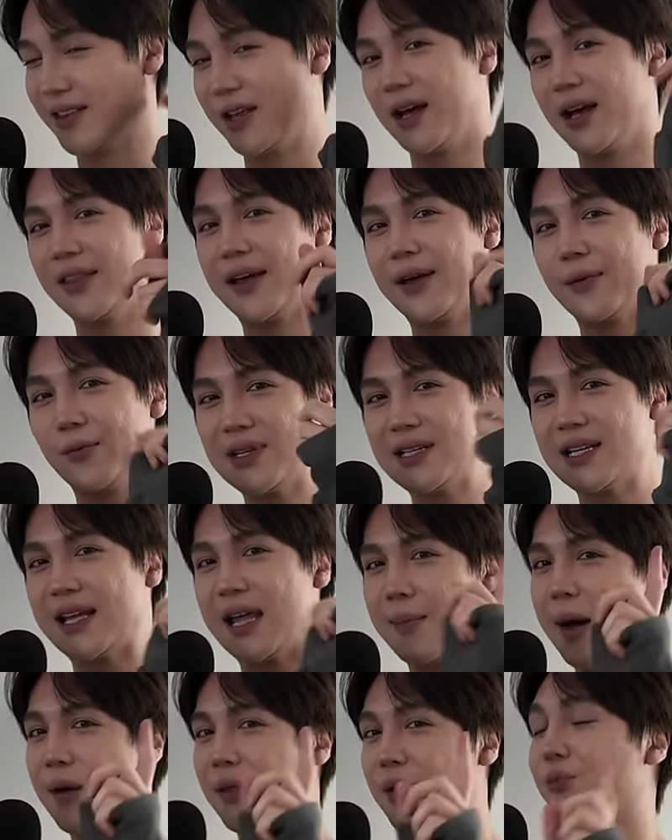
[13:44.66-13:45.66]
The, they recently
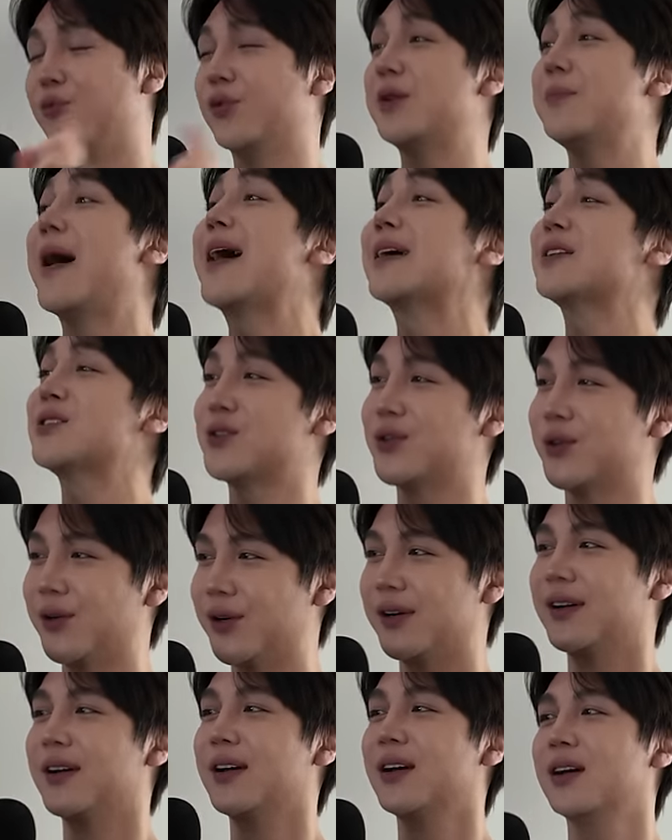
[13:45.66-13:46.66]
came out the
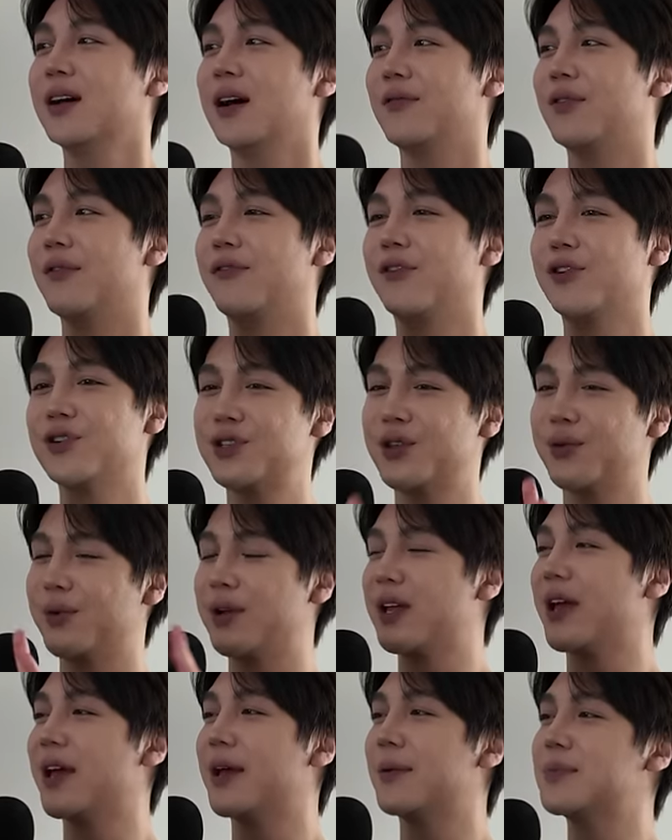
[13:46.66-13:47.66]
remaster of the first
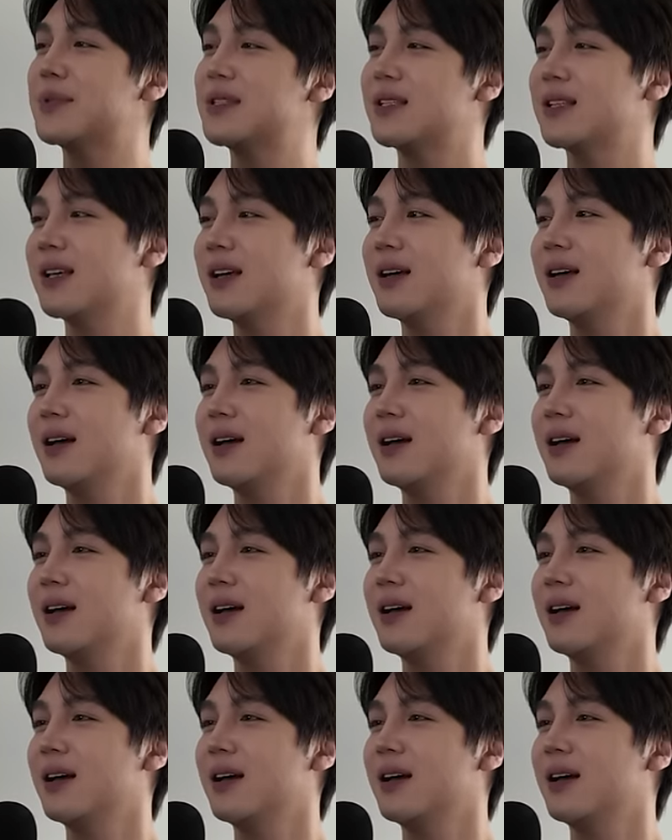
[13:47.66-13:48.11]
three games.